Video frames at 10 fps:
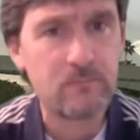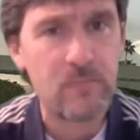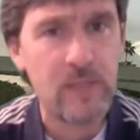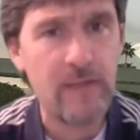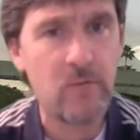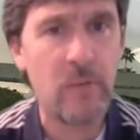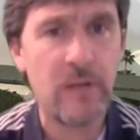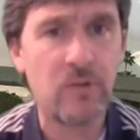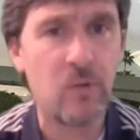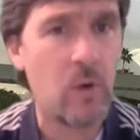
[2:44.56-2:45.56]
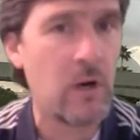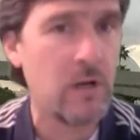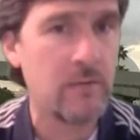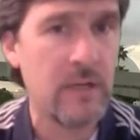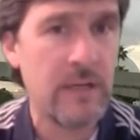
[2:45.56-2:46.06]
everybody's aware
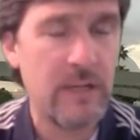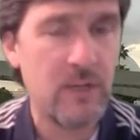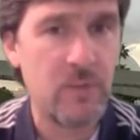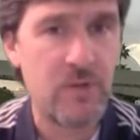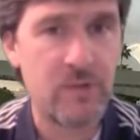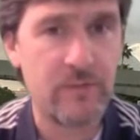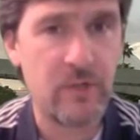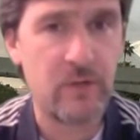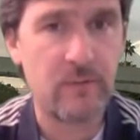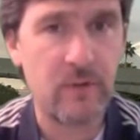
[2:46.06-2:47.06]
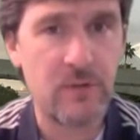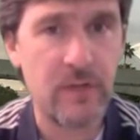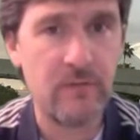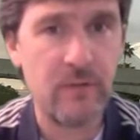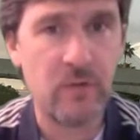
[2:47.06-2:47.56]
of, especially if you're a
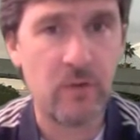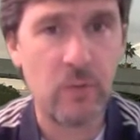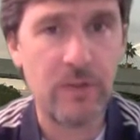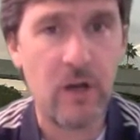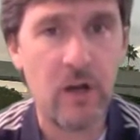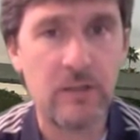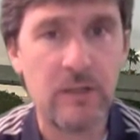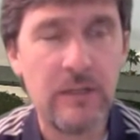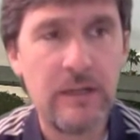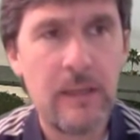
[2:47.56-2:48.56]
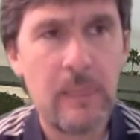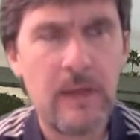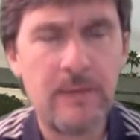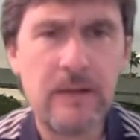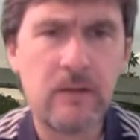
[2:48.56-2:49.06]
first-time visitor. We talked, I
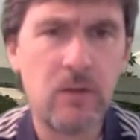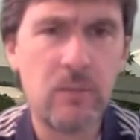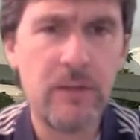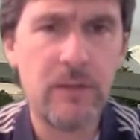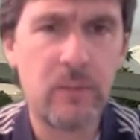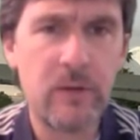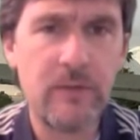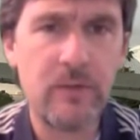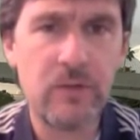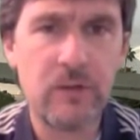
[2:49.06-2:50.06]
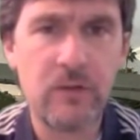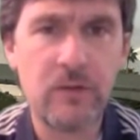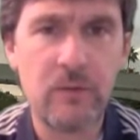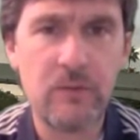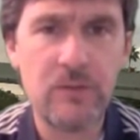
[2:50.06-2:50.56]
think, a little bit in the previous
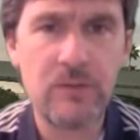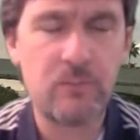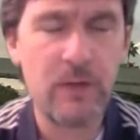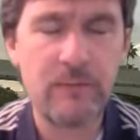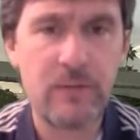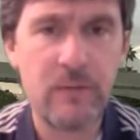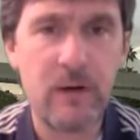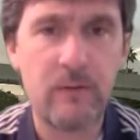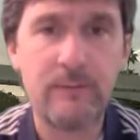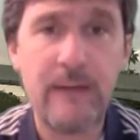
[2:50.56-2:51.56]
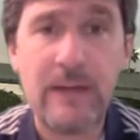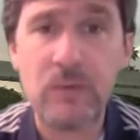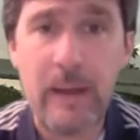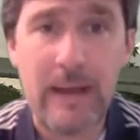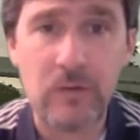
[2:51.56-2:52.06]
series of just briefly about
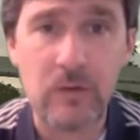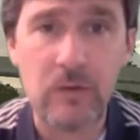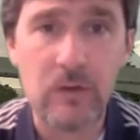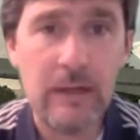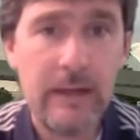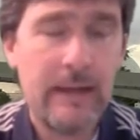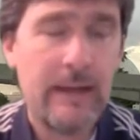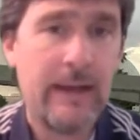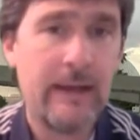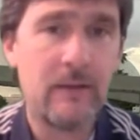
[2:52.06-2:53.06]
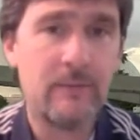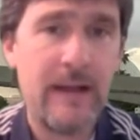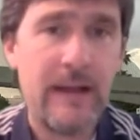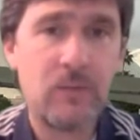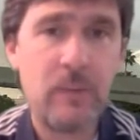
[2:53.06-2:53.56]
fast passes. And a
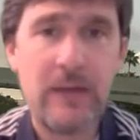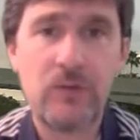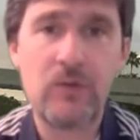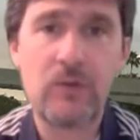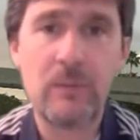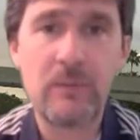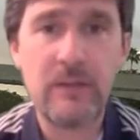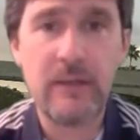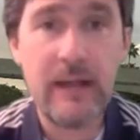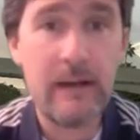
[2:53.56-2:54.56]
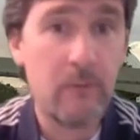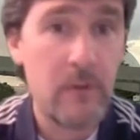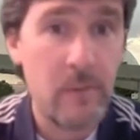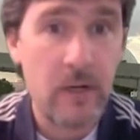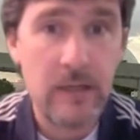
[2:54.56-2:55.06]
fast pass is something that
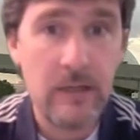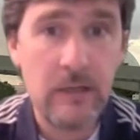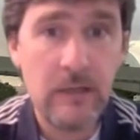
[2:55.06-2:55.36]
everybody